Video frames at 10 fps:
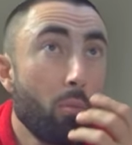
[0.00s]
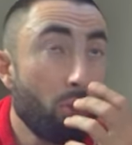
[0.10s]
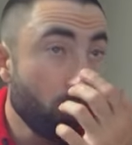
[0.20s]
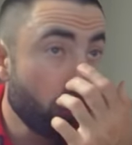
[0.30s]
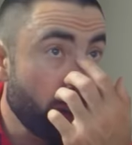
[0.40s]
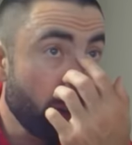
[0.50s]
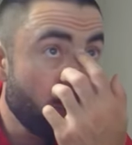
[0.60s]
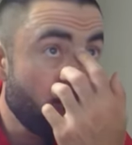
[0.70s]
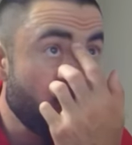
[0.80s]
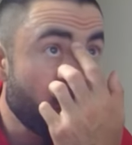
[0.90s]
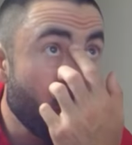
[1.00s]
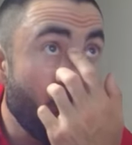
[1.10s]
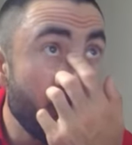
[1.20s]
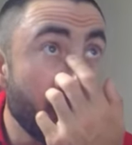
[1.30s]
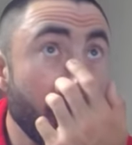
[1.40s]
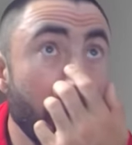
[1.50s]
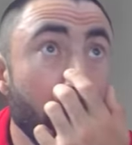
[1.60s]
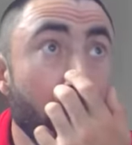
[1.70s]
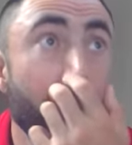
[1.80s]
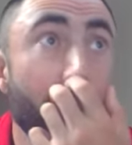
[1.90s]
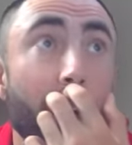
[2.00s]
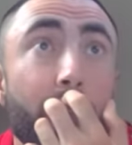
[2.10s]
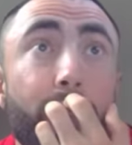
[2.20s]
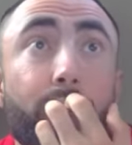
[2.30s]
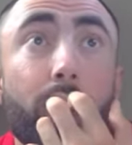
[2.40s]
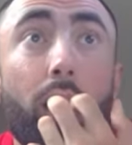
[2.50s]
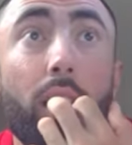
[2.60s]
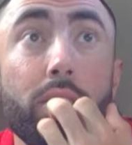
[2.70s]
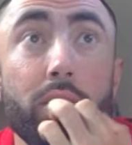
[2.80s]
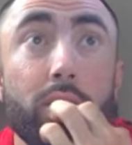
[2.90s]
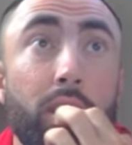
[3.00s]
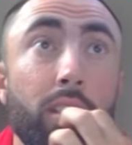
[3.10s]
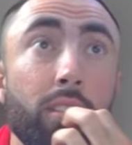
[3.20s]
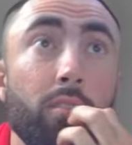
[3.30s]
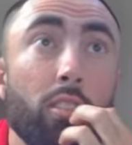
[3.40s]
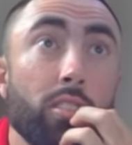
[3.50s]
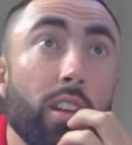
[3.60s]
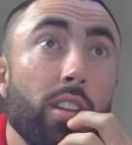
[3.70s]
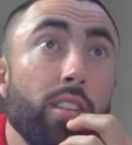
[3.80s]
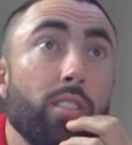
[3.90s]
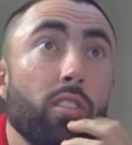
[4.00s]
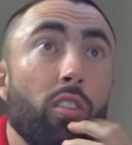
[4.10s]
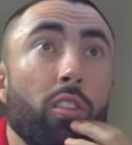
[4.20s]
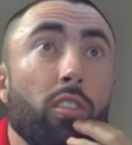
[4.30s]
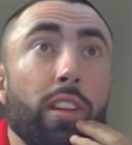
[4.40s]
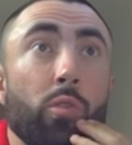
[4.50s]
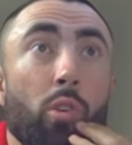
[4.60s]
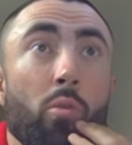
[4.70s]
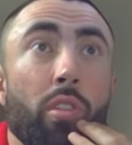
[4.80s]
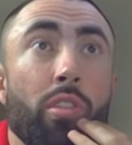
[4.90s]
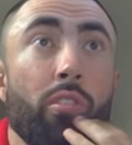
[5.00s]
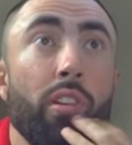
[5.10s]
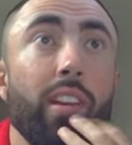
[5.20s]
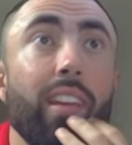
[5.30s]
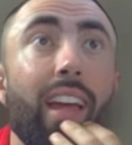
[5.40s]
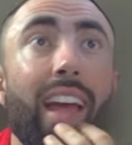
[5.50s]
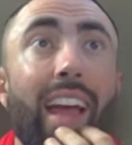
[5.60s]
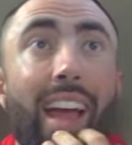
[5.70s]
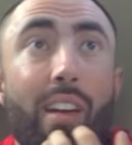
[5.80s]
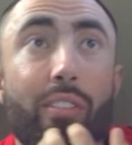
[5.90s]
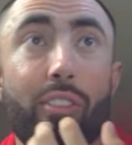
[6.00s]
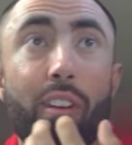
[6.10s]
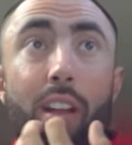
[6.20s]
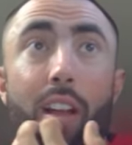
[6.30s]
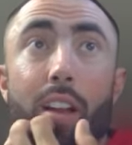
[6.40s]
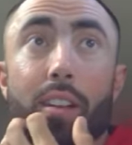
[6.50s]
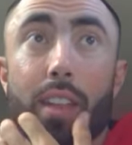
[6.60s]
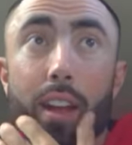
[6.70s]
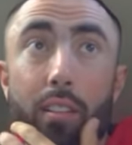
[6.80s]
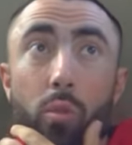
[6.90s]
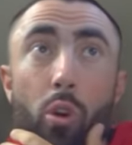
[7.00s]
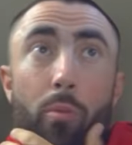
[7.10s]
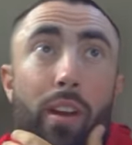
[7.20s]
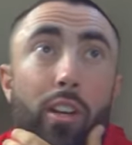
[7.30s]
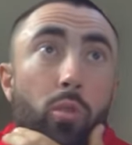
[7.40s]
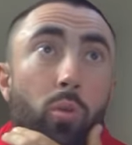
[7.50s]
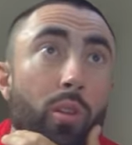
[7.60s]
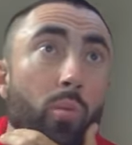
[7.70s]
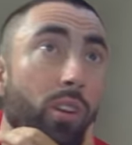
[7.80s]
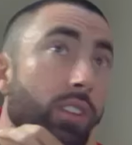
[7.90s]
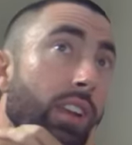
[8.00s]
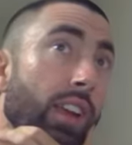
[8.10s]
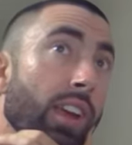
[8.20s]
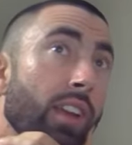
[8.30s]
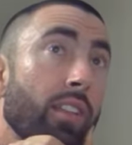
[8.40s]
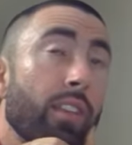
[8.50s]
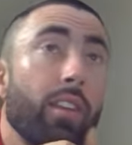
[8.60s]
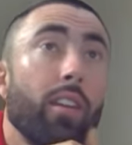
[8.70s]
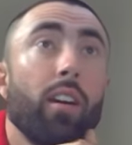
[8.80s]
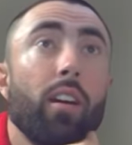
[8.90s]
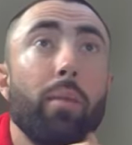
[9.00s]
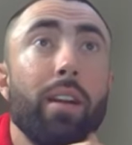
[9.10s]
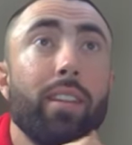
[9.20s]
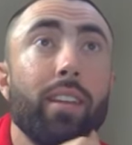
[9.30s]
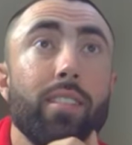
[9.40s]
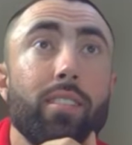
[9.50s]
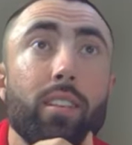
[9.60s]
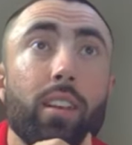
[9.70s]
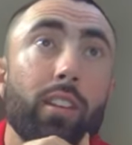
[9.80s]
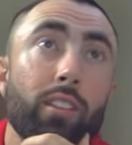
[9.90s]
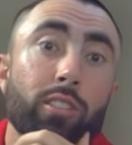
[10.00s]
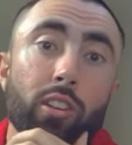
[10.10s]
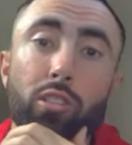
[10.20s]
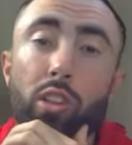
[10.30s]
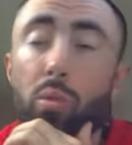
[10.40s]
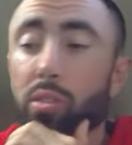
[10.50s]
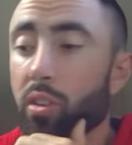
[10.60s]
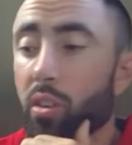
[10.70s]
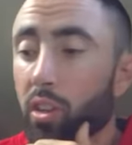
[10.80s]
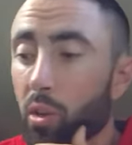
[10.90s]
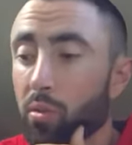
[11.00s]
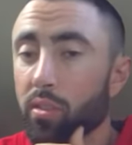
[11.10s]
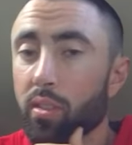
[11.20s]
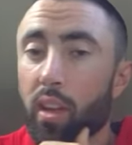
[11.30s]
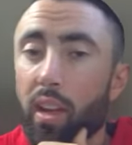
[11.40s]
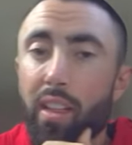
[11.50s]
Rutgers ran away with the game 35 uh, 16. Rutgers had a nice early lead 21 3 at the half. Tech scored, make it 21 10, and they uh, made a dice cut a little closer, close